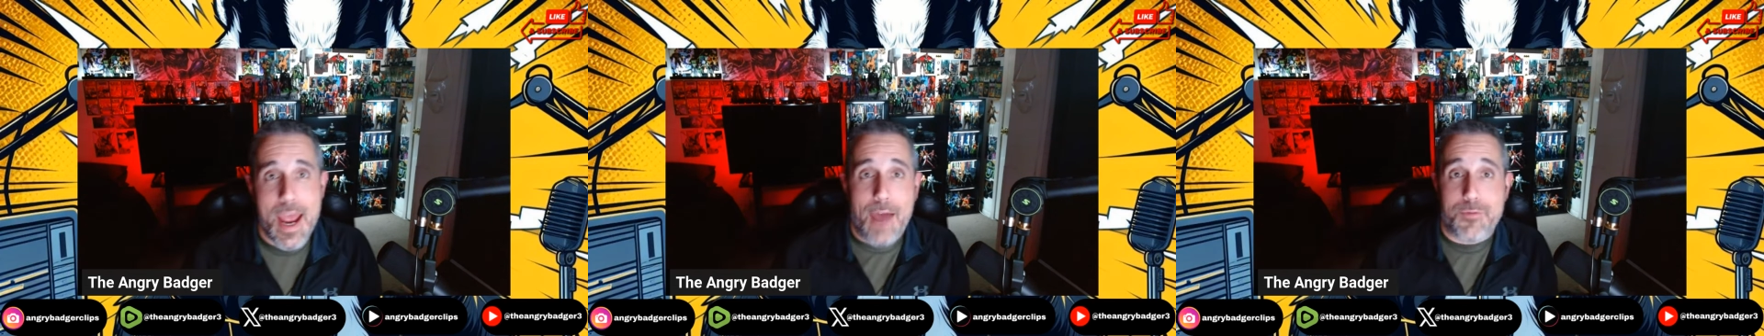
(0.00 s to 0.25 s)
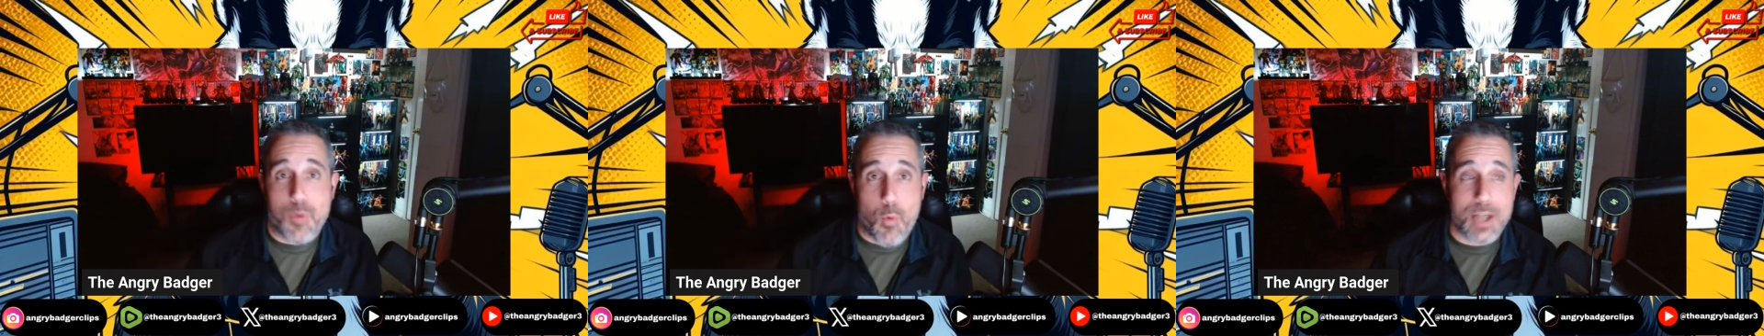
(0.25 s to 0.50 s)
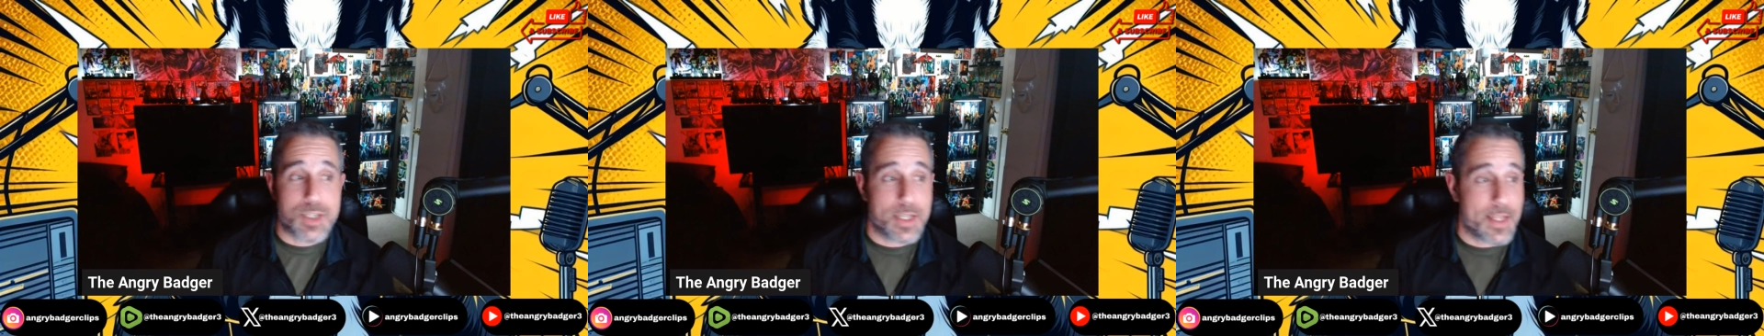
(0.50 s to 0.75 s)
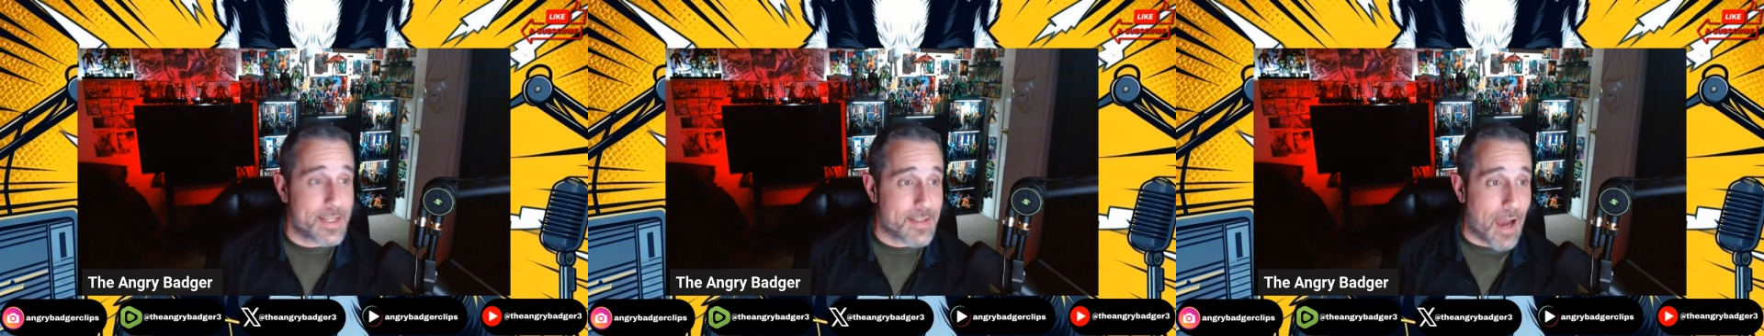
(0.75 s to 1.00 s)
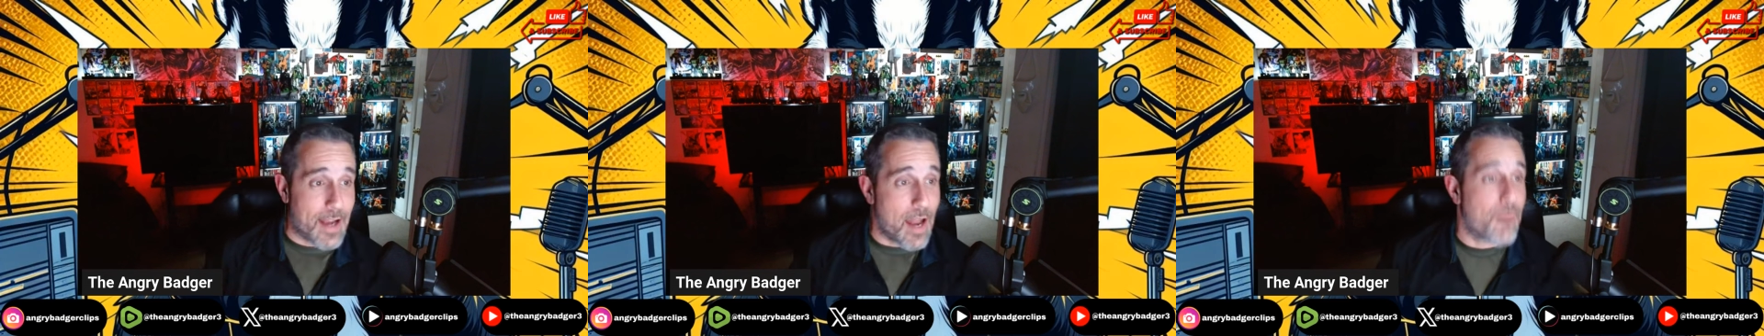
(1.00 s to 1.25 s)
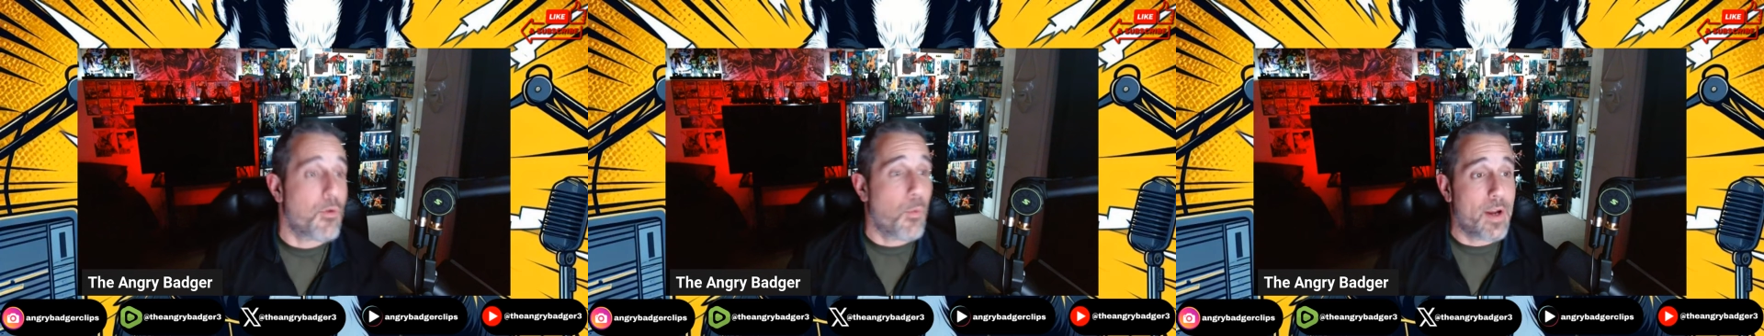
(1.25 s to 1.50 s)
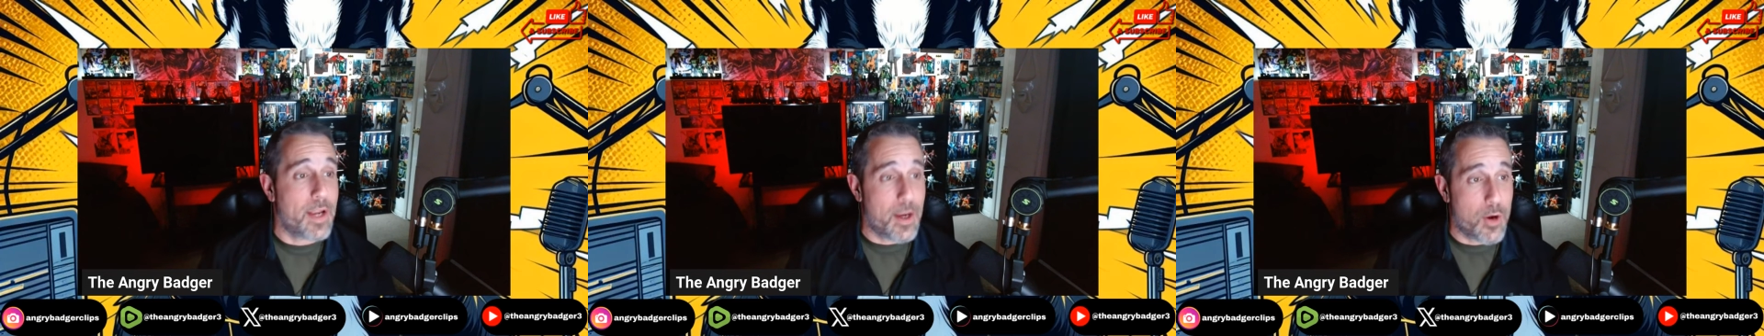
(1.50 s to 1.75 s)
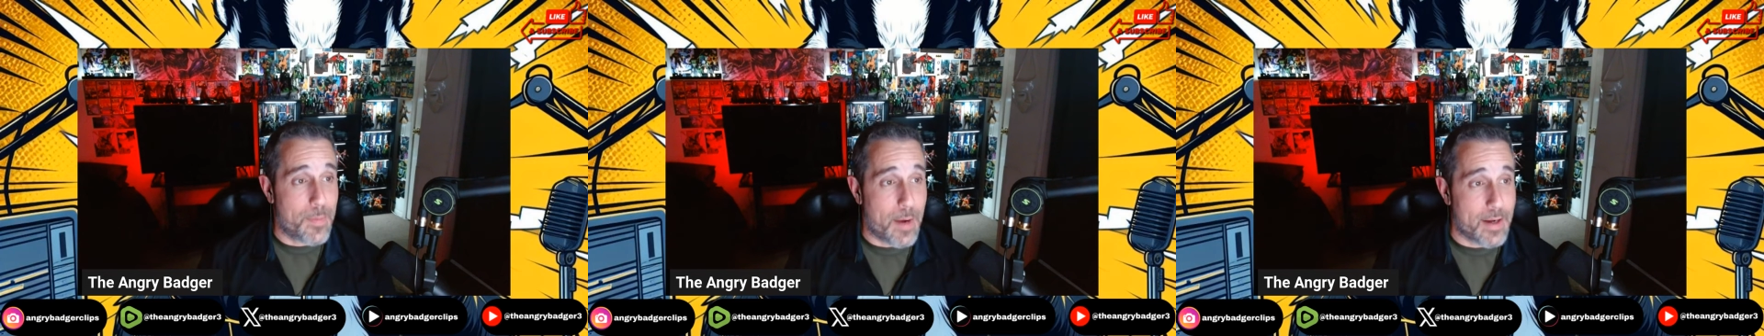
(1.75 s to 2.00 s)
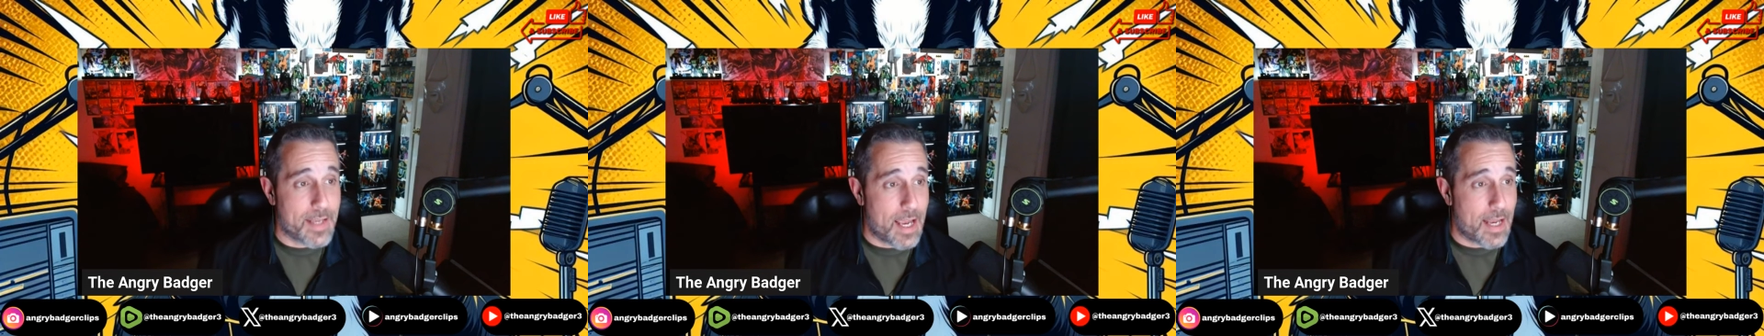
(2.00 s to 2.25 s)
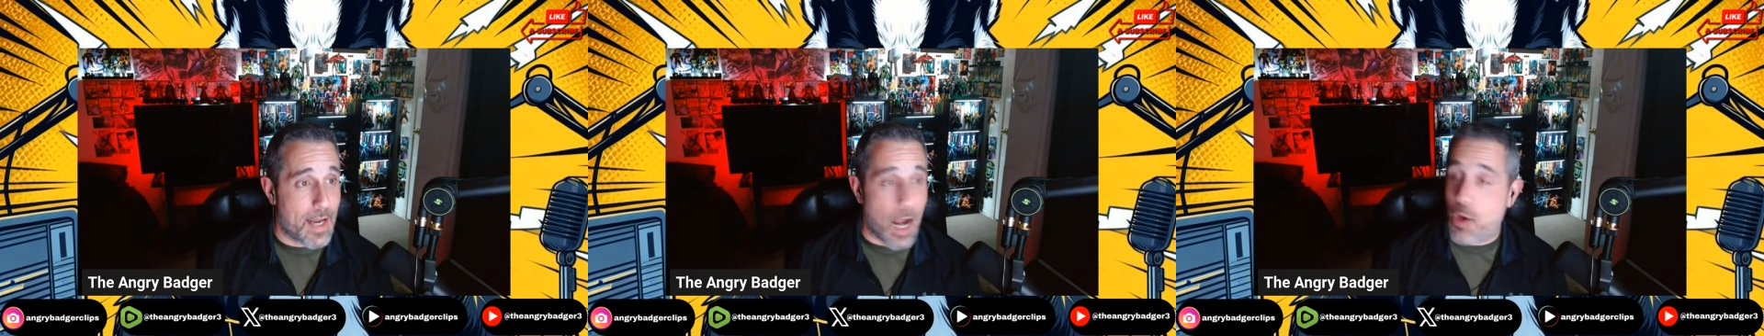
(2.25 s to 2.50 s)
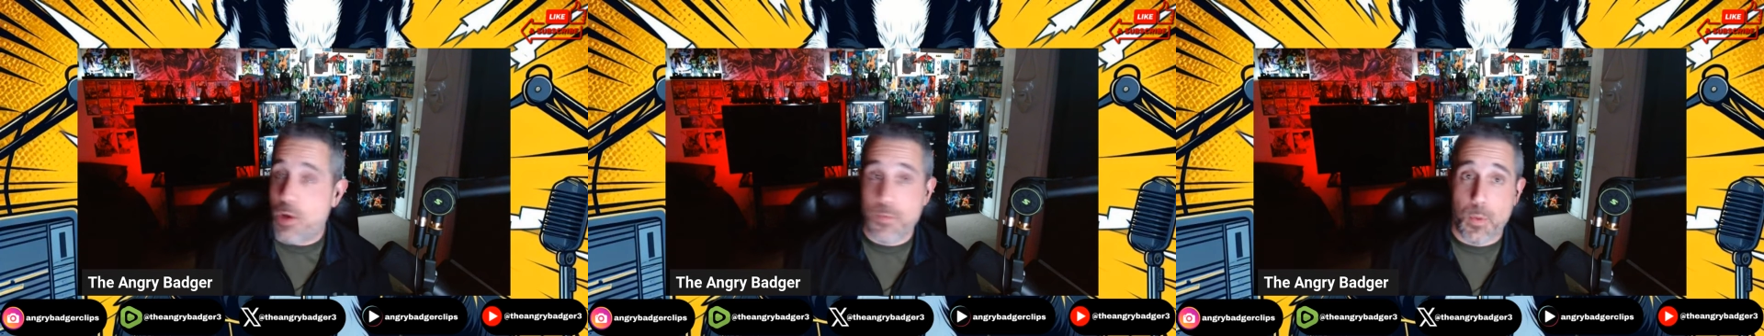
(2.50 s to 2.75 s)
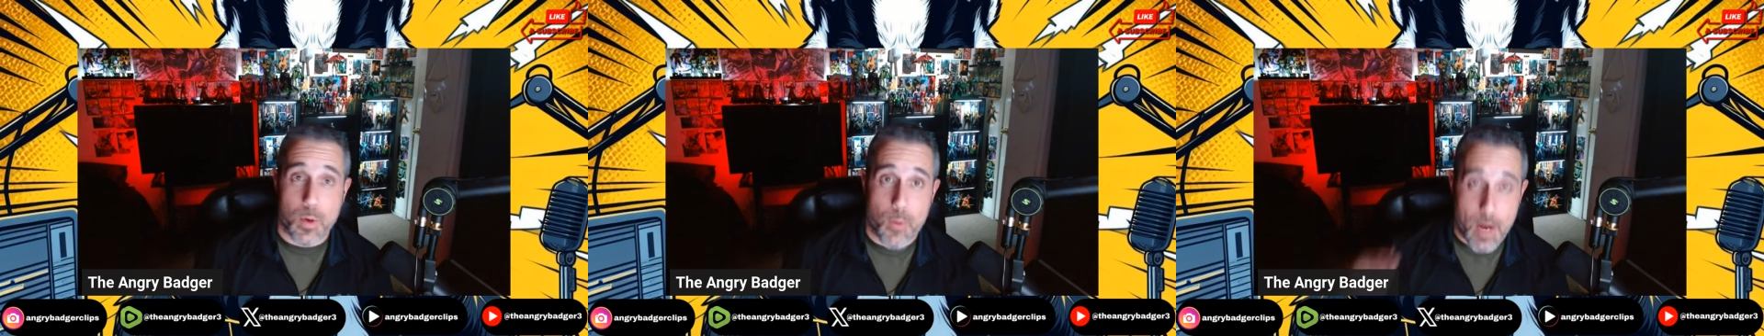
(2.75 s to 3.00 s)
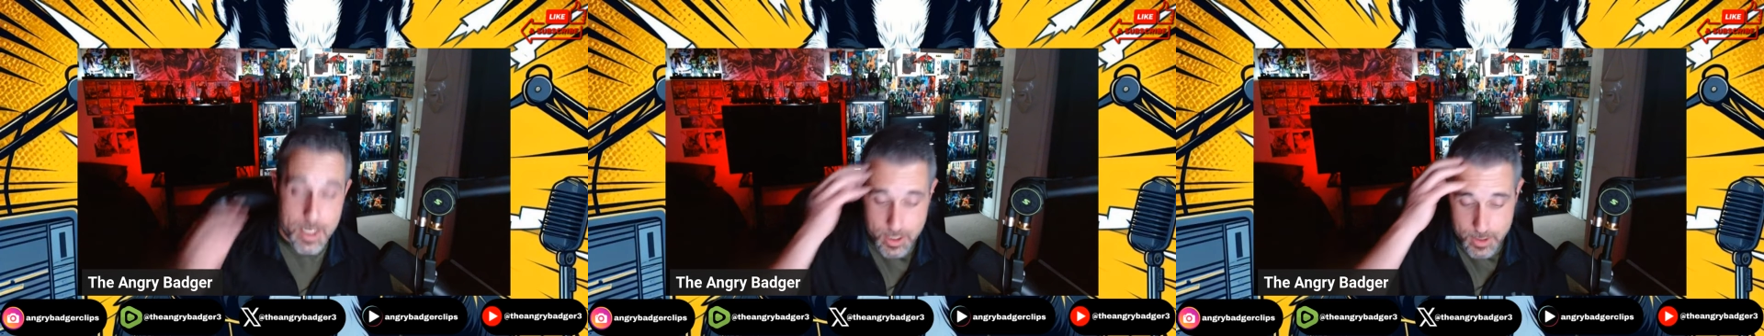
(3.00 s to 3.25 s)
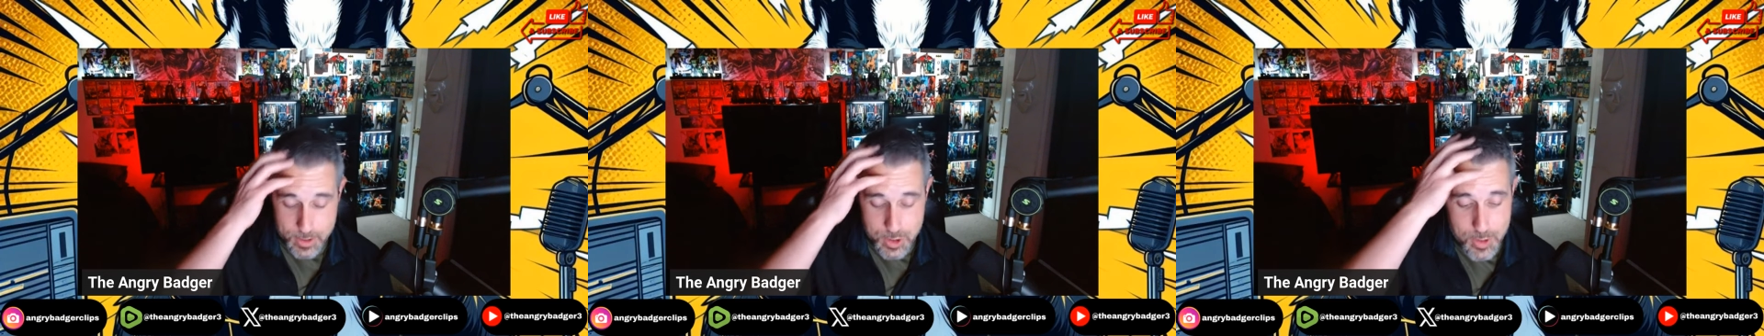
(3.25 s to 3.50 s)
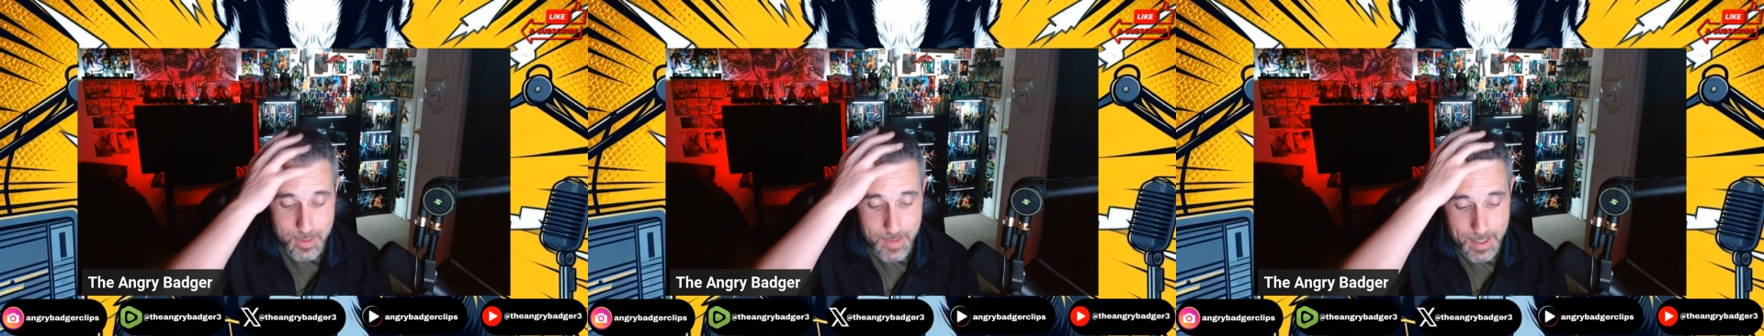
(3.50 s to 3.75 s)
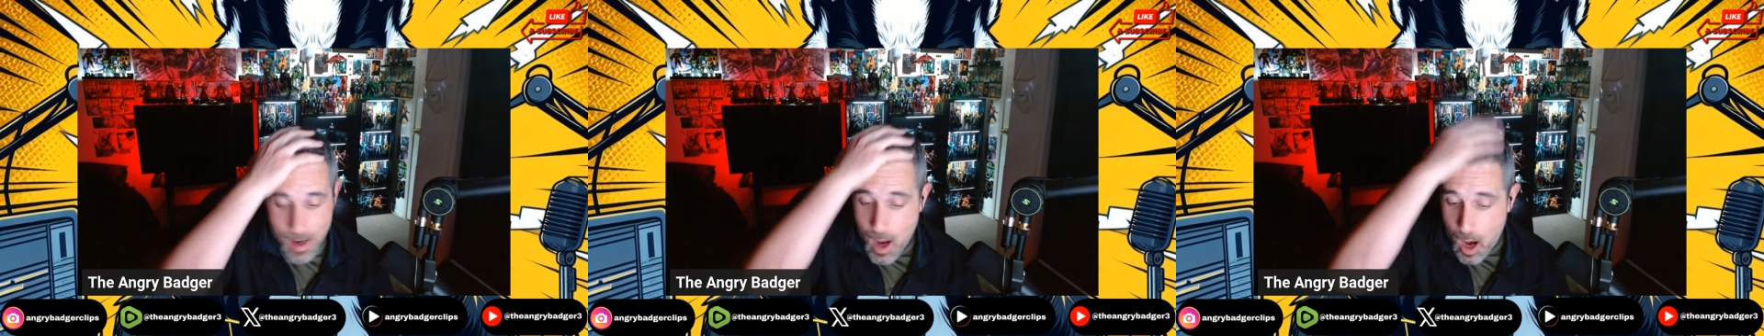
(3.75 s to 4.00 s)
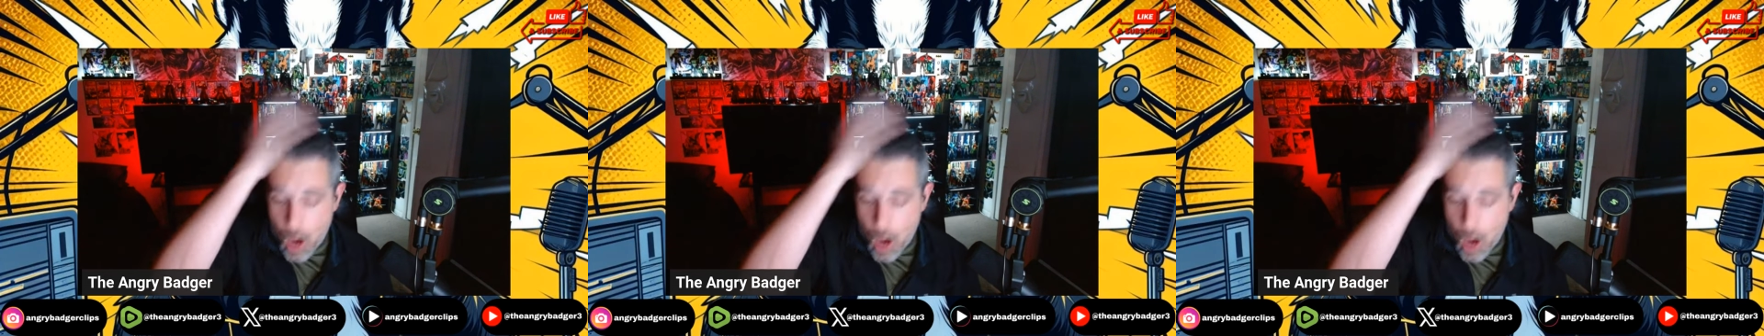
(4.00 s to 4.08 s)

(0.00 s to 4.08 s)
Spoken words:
after watching this, I never want to hear it about again. I don't even want to watch it on streaming.